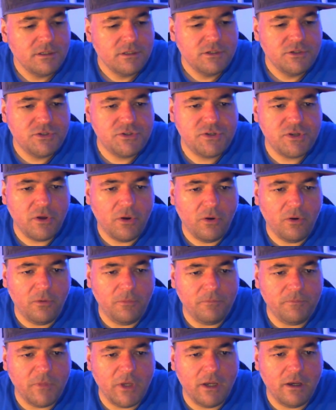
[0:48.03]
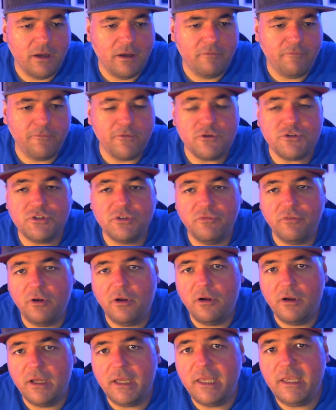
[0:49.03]
So, uh, first of
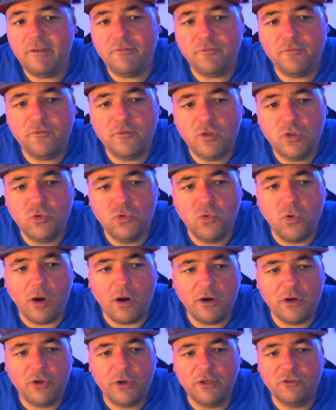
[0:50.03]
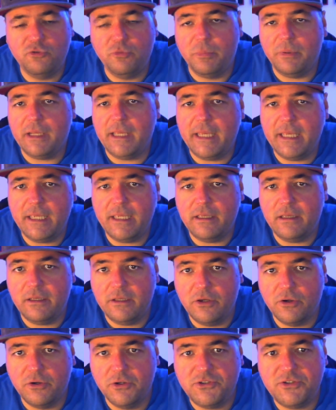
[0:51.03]
all, if you are going to play
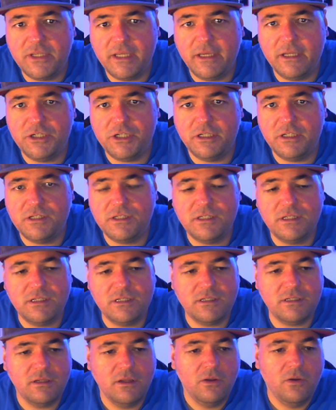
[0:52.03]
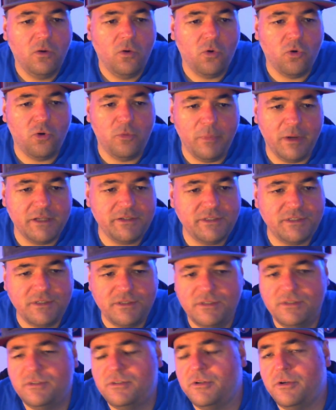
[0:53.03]
your Sega Genesis or Master
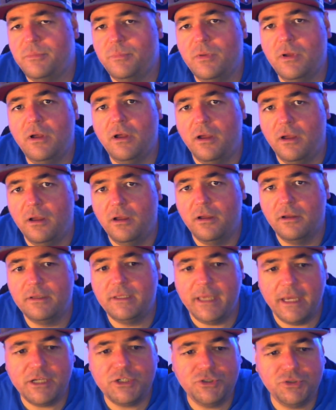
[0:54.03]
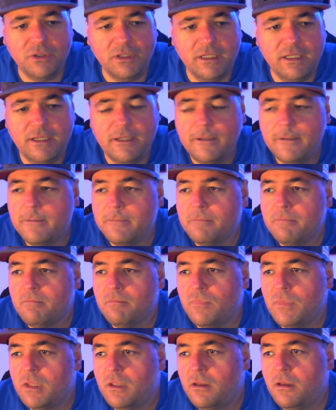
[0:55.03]
System uh, casually,
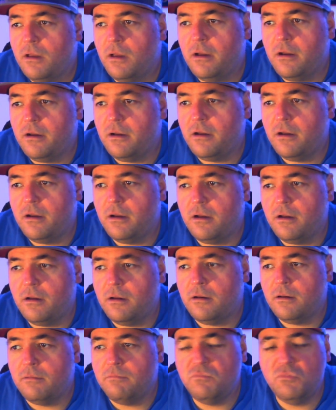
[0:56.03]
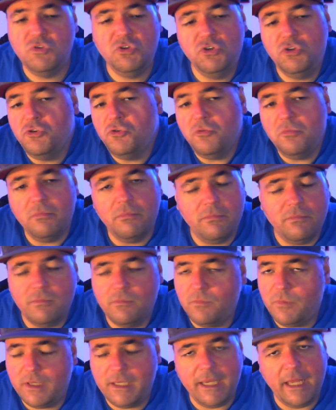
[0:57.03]
uh, you
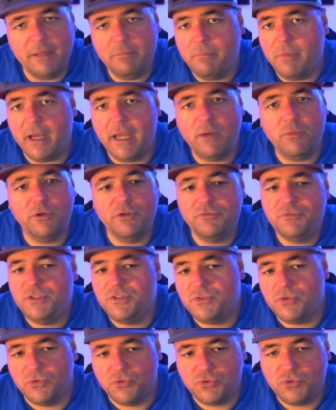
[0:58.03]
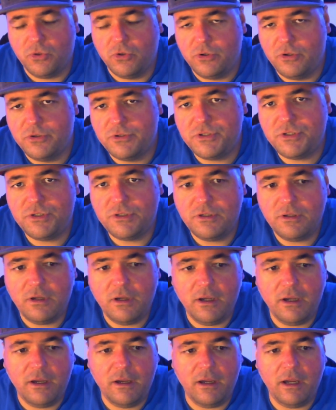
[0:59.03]
can buy one of these controllers.
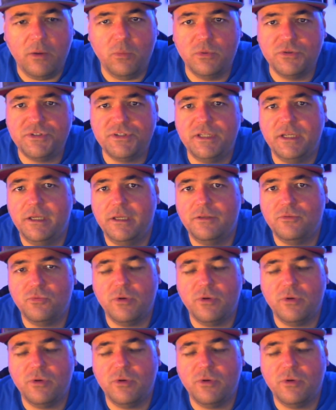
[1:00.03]
Uh, I will say it